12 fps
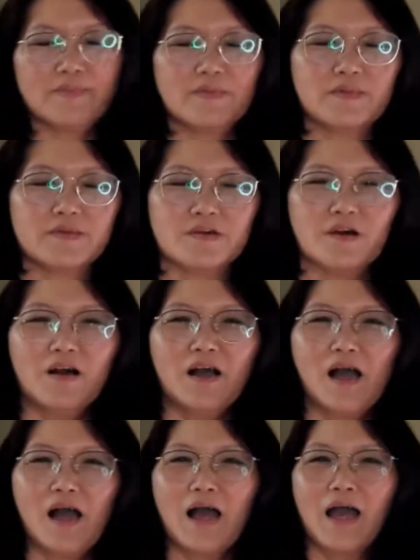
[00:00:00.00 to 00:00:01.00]
So
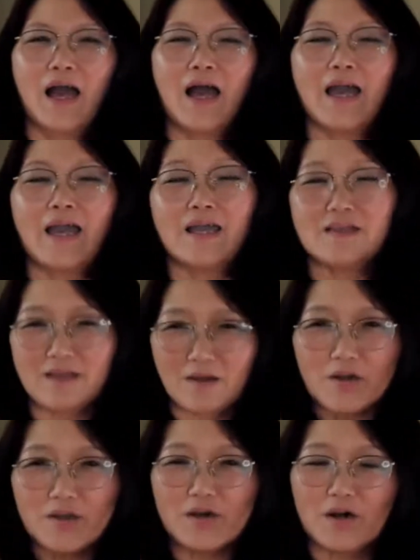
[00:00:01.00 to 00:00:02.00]
in
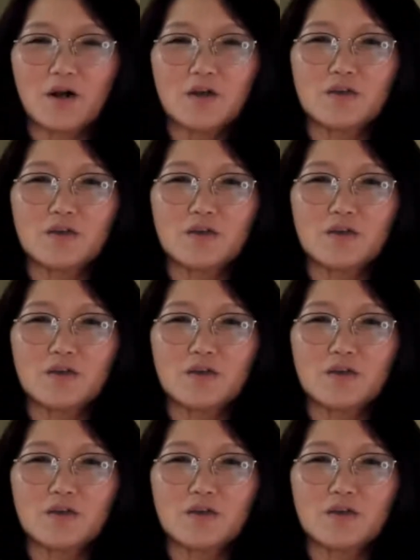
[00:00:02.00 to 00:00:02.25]
Taekwondo,